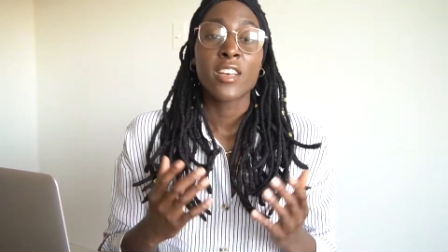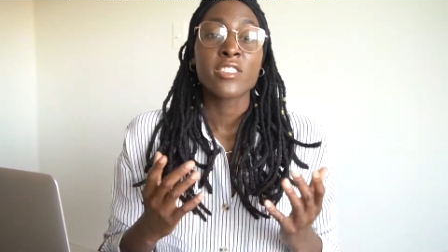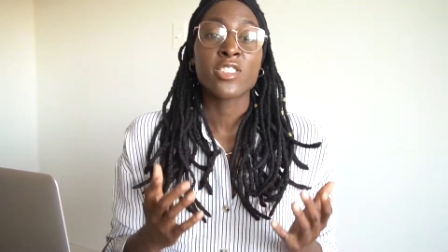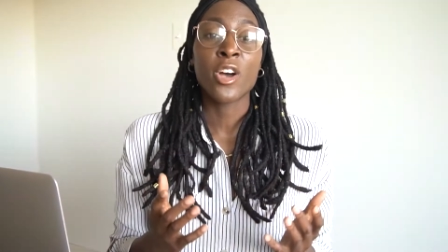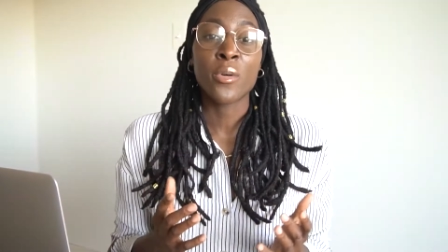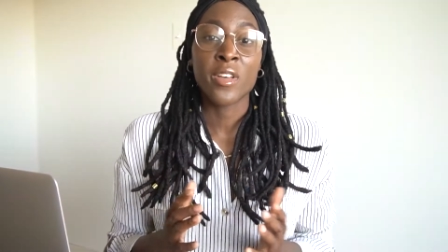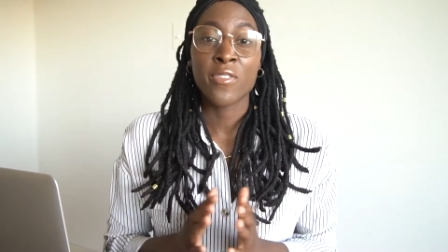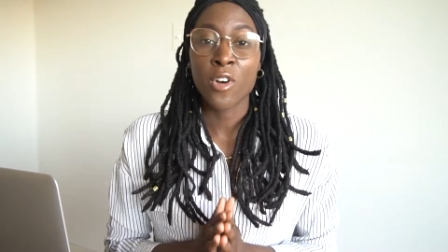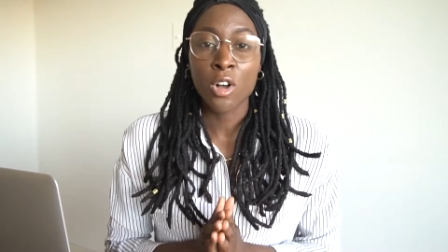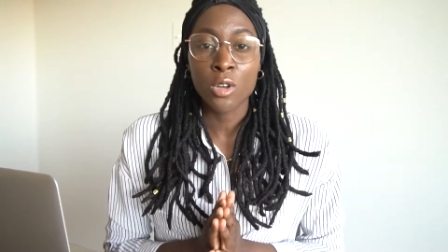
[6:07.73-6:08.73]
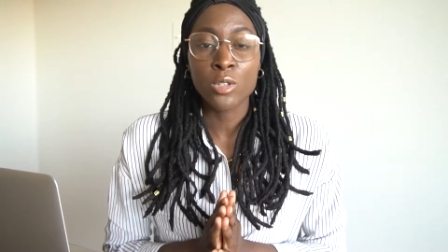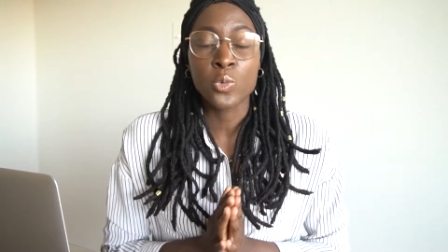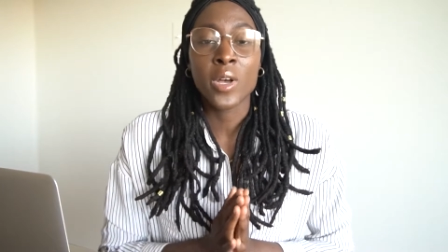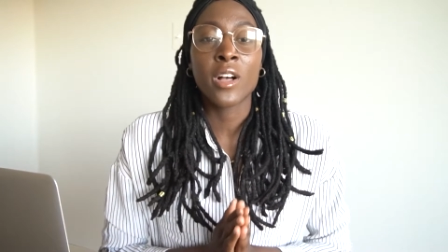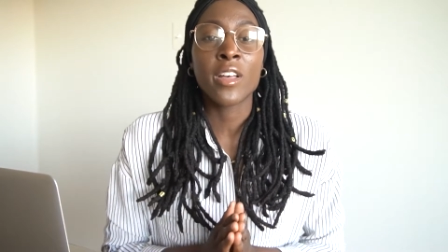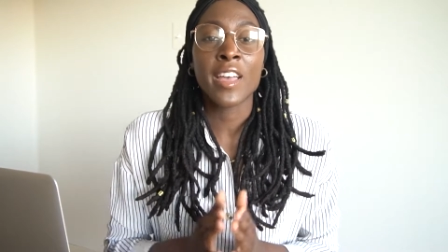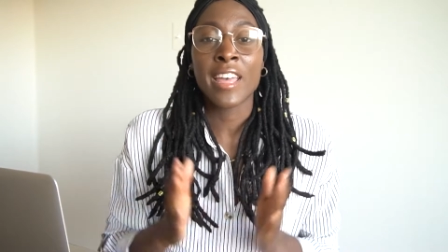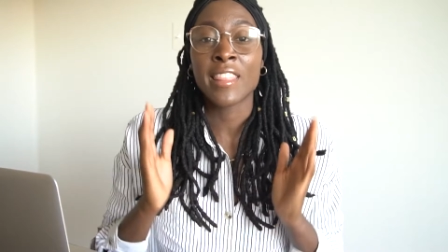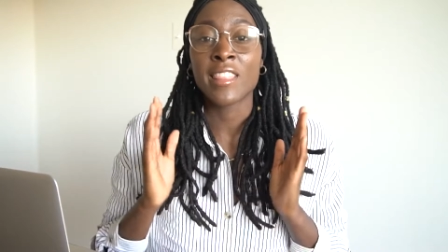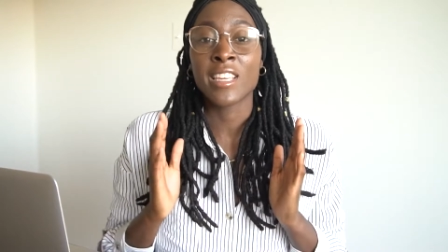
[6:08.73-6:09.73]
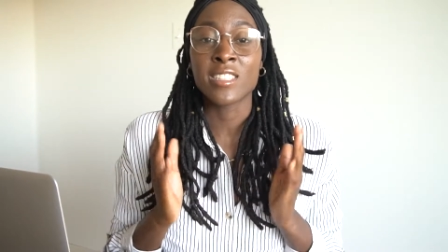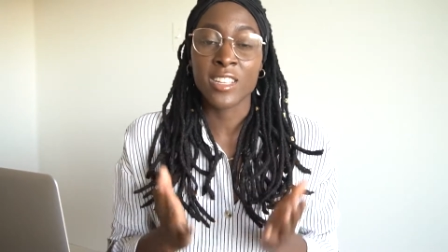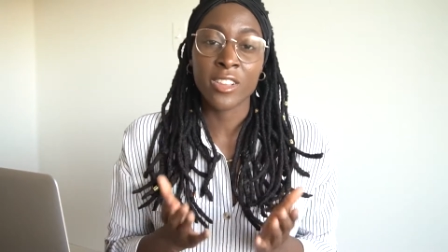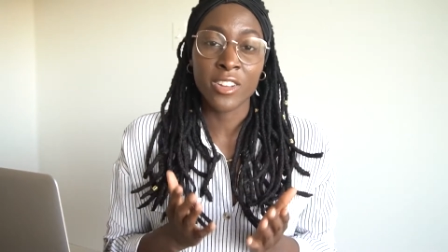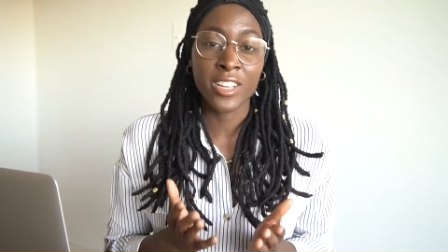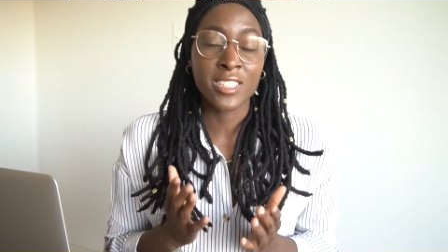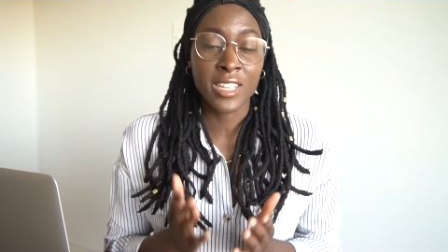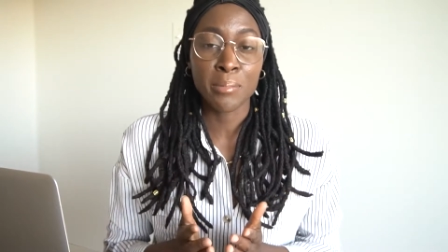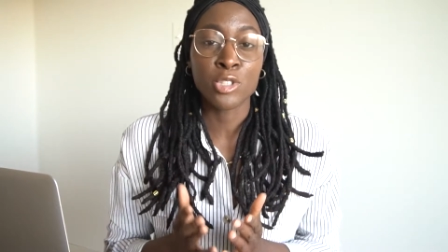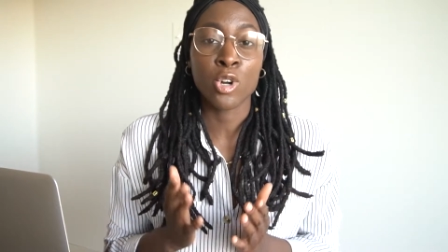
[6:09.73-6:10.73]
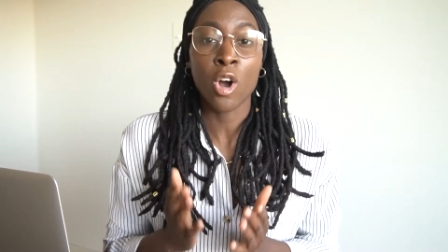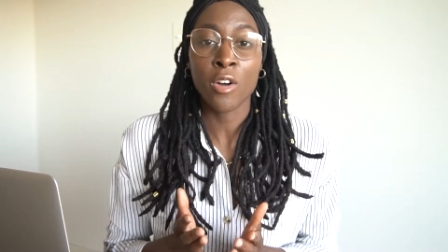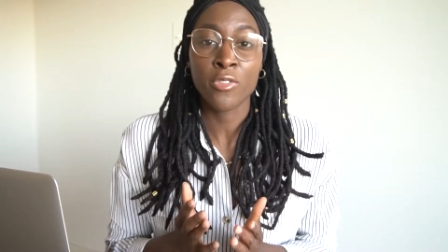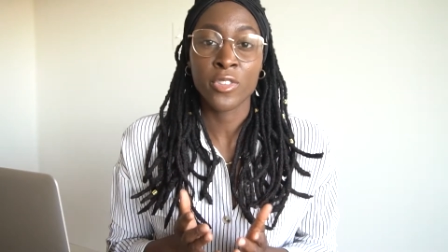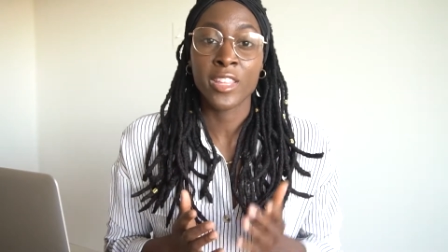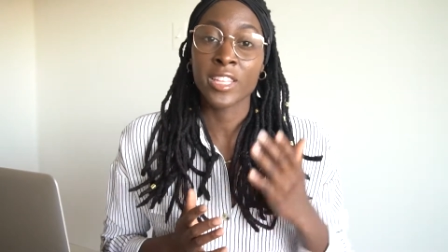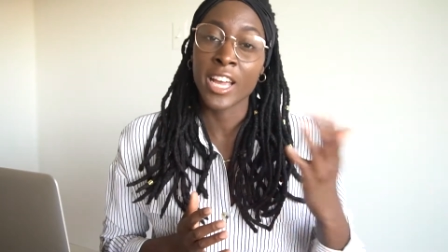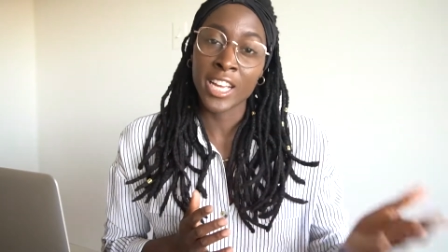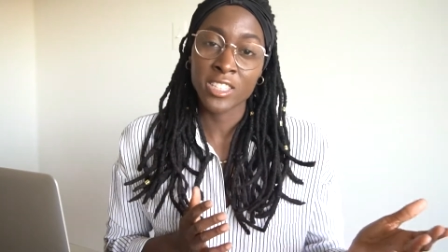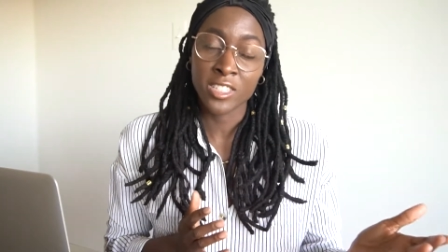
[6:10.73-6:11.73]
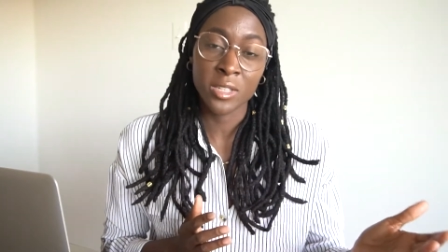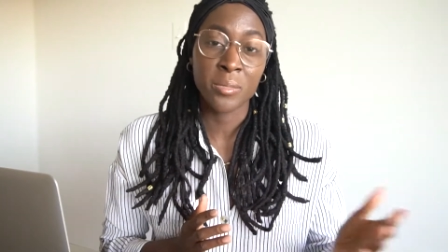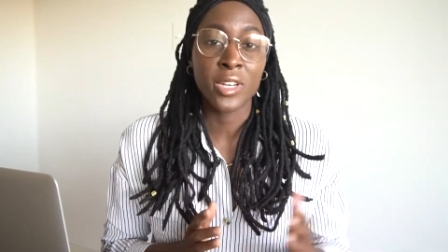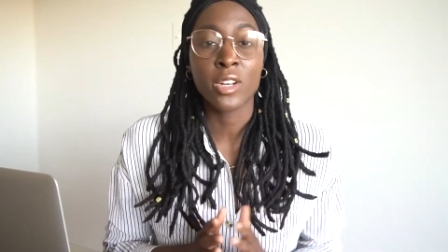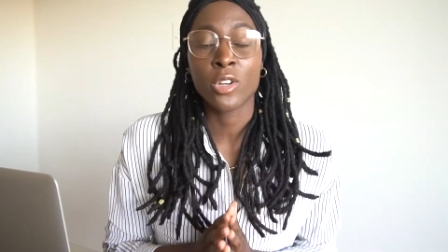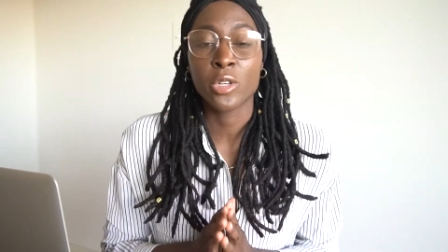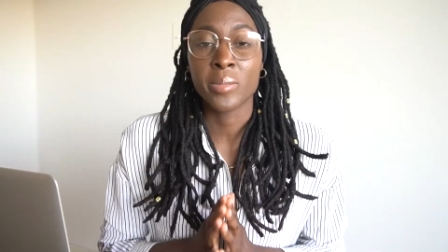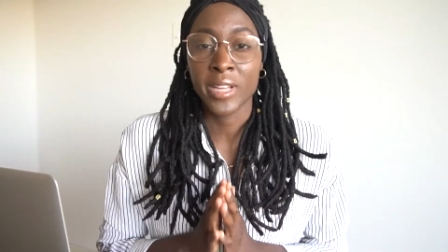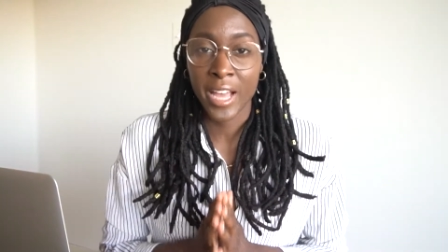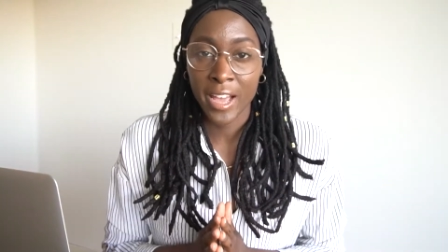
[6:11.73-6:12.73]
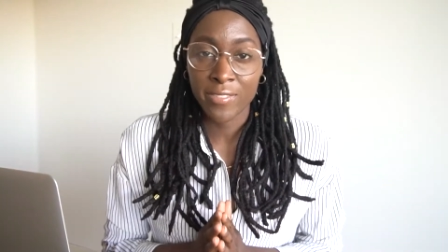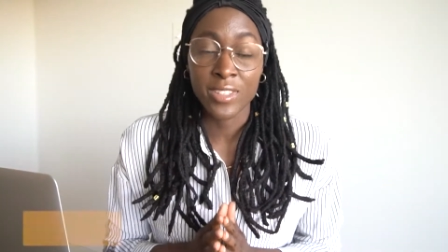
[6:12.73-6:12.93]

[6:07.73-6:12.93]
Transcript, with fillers: So if all goes well and the seller accepts your offer that the agent submitted on your behalf,